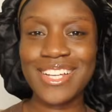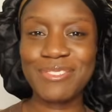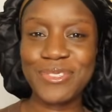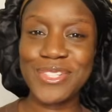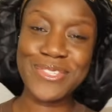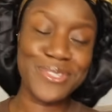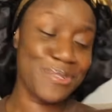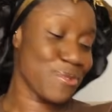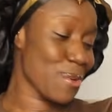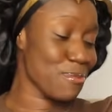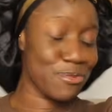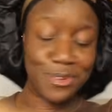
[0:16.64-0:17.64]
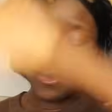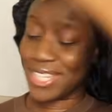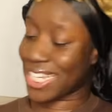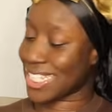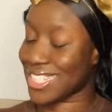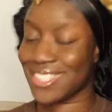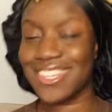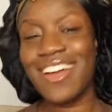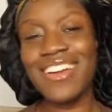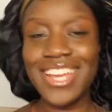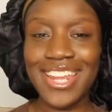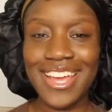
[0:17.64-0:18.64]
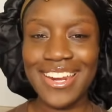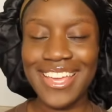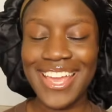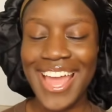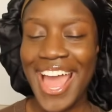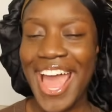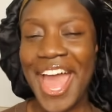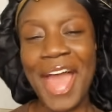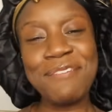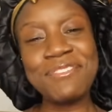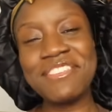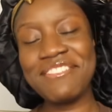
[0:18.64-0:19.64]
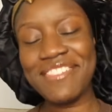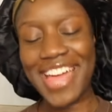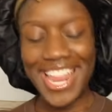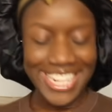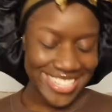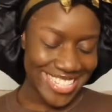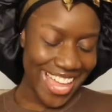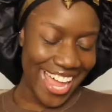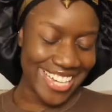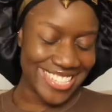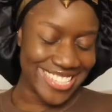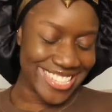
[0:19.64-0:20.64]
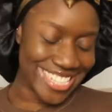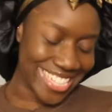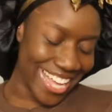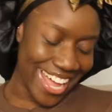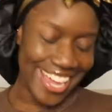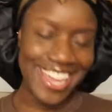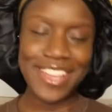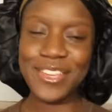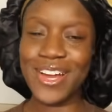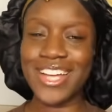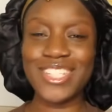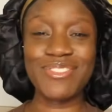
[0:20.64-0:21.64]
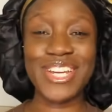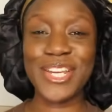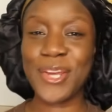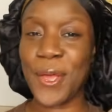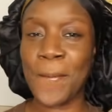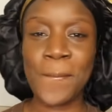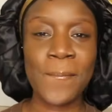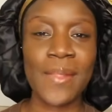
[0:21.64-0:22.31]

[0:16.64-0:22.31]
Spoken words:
everyone is doing well. Before we get started, honey, happy Valentines Day. You guys already know.